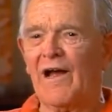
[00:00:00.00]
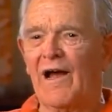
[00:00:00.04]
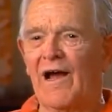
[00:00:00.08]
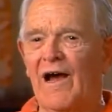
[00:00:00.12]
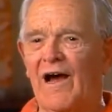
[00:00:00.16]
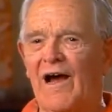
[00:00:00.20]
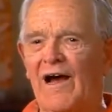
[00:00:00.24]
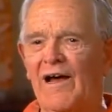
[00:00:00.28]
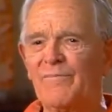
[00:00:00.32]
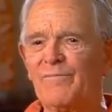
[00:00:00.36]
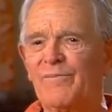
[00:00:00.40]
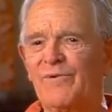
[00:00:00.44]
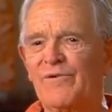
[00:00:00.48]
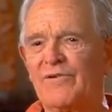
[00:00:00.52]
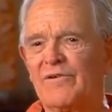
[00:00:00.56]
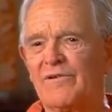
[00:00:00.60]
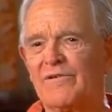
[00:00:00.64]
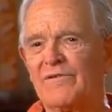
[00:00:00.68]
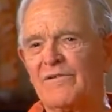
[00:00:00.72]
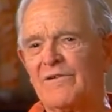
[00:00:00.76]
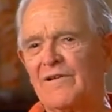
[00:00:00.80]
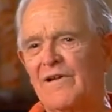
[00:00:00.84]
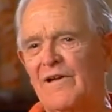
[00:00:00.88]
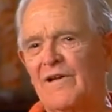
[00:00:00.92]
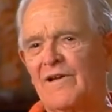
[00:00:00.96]
I'd put
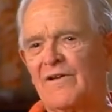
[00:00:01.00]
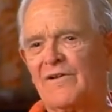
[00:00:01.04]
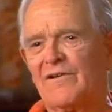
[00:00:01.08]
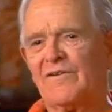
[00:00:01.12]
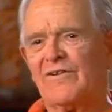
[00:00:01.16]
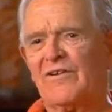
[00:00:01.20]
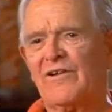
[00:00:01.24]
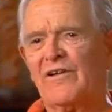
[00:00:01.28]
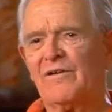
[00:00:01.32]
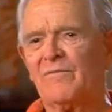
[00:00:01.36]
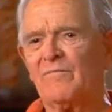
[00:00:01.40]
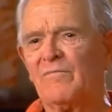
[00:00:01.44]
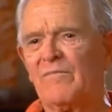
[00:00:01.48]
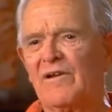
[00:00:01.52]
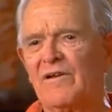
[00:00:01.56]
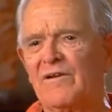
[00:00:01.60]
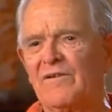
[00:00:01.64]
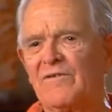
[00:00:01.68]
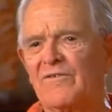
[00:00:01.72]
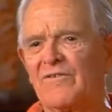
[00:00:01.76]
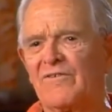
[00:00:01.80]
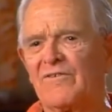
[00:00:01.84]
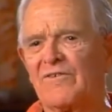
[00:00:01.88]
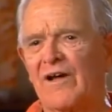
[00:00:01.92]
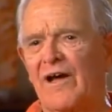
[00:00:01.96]
a 10
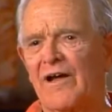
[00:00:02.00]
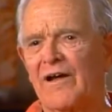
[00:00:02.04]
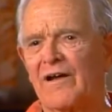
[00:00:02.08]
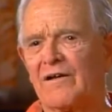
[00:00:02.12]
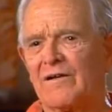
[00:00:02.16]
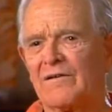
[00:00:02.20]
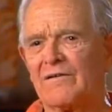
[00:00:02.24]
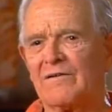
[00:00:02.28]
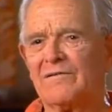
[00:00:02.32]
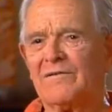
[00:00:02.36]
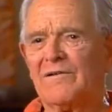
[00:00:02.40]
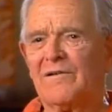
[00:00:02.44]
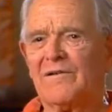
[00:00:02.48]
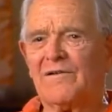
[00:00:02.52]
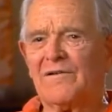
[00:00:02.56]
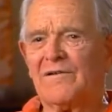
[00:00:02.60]
million cycle